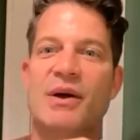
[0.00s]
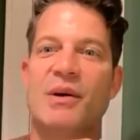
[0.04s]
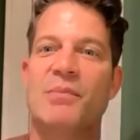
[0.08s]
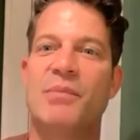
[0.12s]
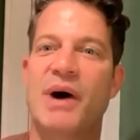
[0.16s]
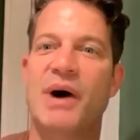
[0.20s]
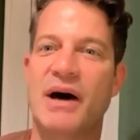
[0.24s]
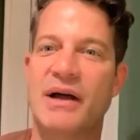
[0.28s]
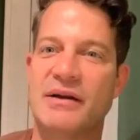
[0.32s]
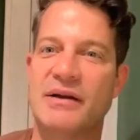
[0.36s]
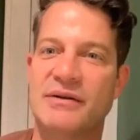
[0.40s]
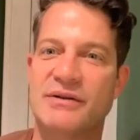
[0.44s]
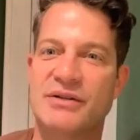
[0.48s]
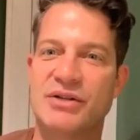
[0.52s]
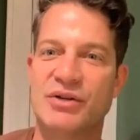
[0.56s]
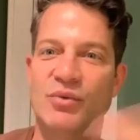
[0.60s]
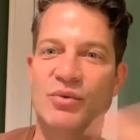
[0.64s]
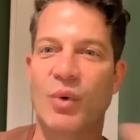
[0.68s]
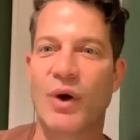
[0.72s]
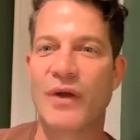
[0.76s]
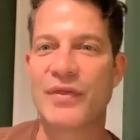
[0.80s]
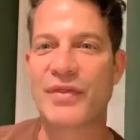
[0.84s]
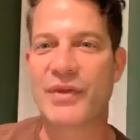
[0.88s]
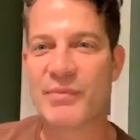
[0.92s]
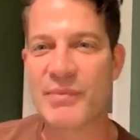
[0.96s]
But do you
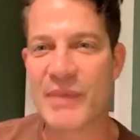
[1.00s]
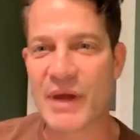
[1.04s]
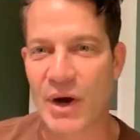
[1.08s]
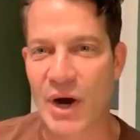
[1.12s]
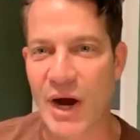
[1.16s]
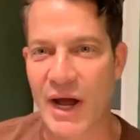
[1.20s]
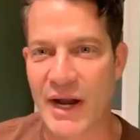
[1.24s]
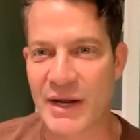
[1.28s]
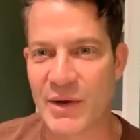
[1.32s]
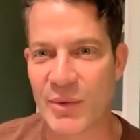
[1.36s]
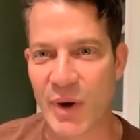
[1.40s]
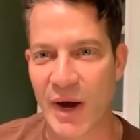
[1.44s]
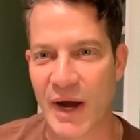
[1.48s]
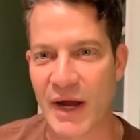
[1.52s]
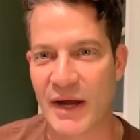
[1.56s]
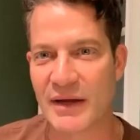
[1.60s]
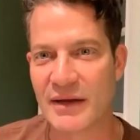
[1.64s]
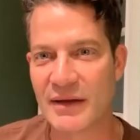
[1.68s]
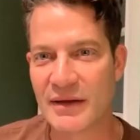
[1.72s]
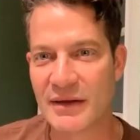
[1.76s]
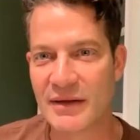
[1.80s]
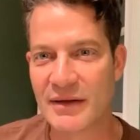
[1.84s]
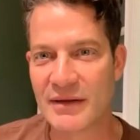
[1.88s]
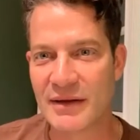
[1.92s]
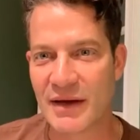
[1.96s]
want them there anyway?
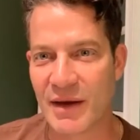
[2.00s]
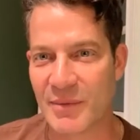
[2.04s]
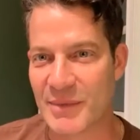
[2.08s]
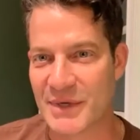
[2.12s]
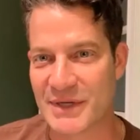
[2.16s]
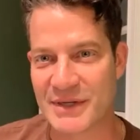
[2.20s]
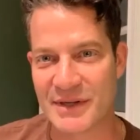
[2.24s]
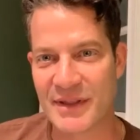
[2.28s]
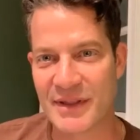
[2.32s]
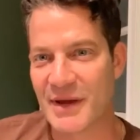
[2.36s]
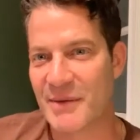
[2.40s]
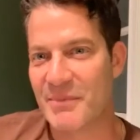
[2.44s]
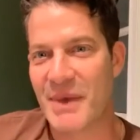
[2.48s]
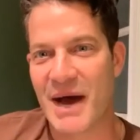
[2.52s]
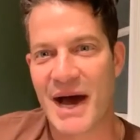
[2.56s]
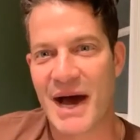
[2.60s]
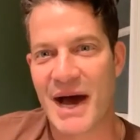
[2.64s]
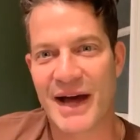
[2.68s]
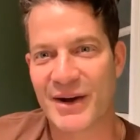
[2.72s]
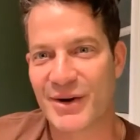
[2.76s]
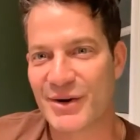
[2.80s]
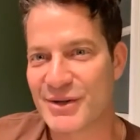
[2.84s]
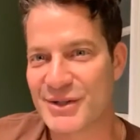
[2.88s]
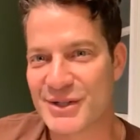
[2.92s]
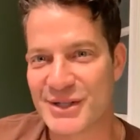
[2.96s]
I mean, do they
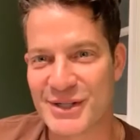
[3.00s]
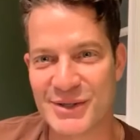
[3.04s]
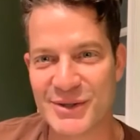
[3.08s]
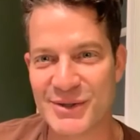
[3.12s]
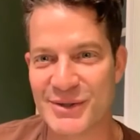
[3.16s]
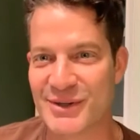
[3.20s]
matter to you?